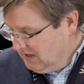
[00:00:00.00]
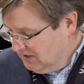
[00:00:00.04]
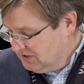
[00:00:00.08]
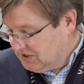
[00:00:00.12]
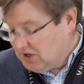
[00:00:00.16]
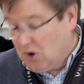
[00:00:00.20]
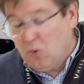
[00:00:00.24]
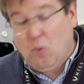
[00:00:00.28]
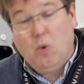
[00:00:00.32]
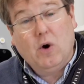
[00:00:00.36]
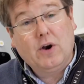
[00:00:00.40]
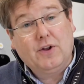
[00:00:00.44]

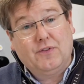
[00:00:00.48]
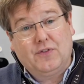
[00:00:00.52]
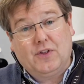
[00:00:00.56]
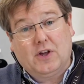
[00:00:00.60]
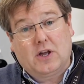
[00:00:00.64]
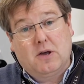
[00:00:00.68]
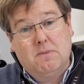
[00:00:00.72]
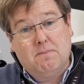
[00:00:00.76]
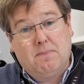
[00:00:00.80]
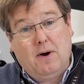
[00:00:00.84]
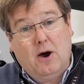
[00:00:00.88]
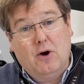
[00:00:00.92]
So one of the
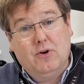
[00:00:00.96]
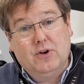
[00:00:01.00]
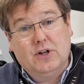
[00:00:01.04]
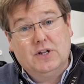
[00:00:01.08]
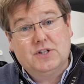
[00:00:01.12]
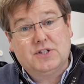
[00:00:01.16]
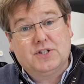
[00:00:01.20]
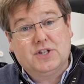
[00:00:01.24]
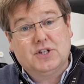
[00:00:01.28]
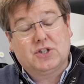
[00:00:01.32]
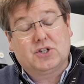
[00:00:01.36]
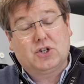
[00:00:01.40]

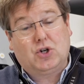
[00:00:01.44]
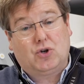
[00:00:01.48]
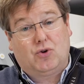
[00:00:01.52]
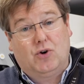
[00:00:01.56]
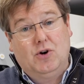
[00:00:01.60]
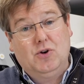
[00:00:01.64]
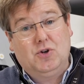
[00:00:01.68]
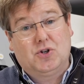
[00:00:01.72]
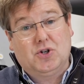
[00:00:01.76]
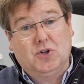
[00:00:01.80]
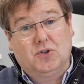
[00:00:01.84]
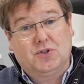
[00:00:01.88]
components that's
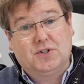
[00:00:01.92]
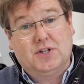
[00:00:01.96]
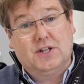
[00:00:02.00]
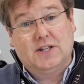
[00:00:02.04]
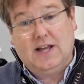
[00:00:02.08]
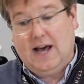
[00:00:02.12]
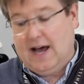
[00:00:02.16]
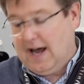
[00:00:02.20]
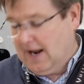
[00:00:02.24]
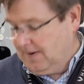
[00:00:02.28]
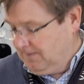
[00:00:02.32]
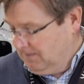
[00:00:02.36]
crucial to
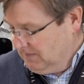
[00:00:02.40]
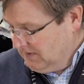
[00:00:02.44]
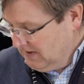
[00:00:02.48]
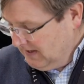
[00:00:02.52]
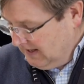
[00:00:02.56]
that